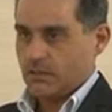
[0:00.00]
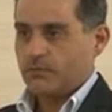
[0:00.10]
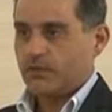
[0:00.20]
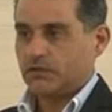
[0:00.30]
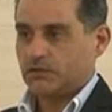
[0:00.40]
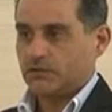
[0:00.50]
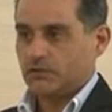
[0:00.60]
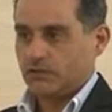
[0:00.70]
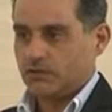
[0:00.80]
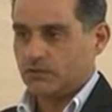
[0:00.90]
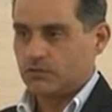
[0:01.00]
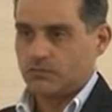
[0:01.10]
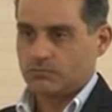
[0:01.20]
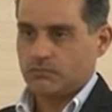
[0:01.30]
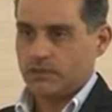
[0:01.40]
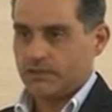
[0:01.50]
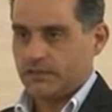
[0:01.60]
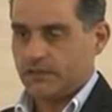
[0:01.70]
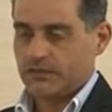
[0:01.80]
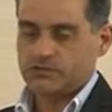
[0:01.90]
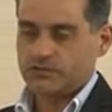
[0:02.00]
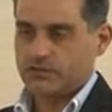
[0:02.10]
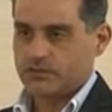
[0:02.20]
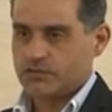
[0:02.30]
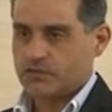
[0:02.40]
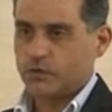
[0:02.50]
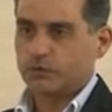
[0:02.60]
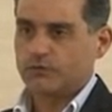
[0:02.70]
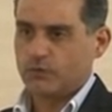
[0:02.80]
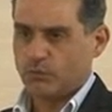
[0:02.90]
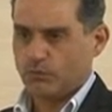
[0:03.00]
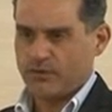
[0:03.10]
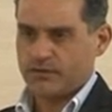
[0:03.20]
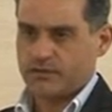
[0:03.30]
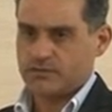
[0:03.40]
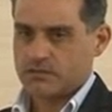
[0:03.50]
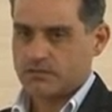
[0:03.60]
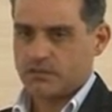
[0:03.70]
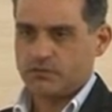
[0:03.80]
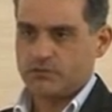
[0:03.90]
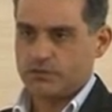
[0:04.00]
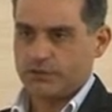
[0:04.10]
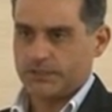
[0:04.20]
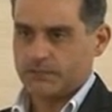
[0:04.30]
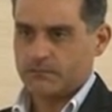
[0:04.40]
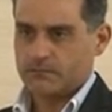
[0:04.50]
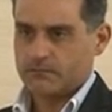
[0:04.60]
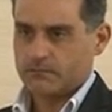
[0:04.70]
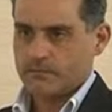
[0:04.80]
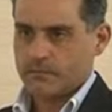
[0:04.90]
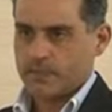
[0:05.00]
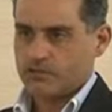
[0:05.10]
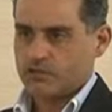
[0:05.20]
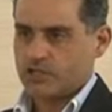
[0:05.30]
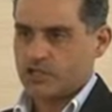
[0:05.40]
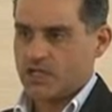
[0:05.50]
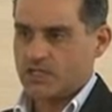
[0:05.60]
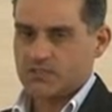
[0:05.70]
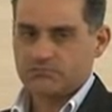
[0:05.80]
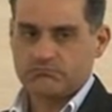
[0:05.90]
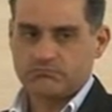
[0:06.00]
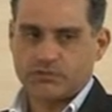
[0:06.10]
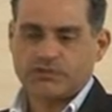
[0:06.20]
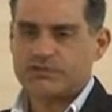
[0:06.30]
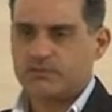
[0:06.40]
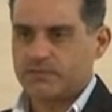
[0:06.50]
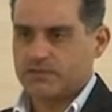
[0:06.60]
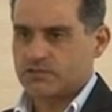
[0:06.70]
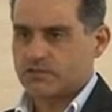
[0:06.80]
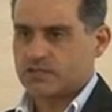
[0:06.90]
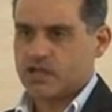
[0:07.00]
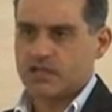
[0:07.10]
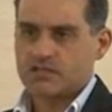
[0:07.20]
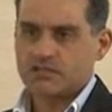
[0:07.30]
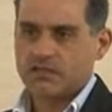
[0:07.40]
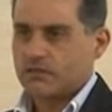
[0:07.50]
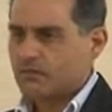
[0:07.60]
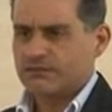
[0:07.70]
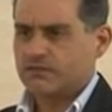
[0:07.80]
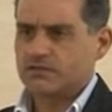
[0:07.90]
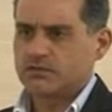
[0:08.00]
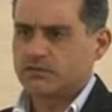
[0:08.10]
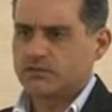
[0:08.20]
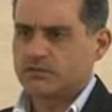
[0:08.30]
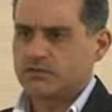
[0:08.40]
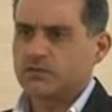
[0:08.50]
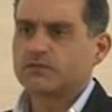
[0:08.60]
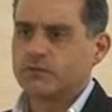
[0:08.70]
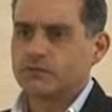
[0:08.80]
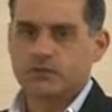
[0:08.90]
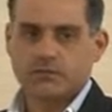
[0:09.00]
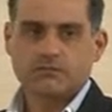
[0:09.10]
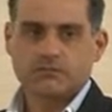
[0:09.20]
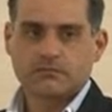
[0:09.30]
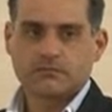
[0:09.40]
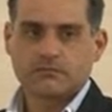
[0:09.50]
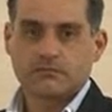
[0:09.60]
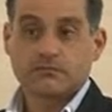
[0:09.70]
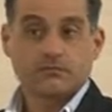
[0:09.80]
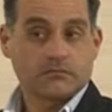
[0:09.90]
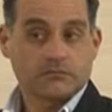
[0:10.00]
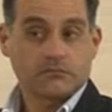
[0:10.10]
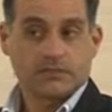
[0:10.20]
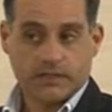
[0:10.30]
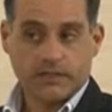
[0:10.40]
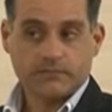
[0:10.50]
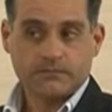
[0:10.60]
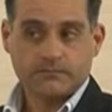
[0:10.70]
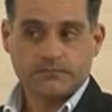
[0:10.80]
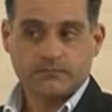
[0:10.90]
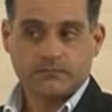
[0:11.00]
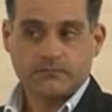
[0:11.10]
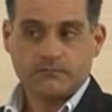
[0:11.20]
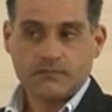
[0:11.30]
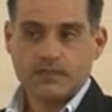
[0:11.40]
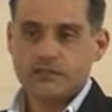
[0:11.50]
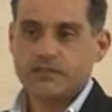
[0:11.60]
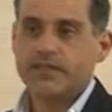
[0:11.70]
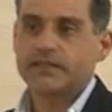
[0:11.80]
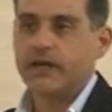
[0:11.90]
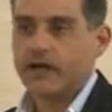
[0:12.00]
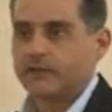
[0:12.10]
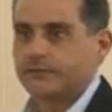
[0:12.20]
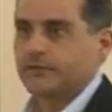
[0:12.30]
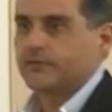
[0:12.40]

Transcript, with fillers: But you introduce non-formal methods of learning, such as brainstorming, such as whatever the, the, the non-formal. Okay? So we get out of the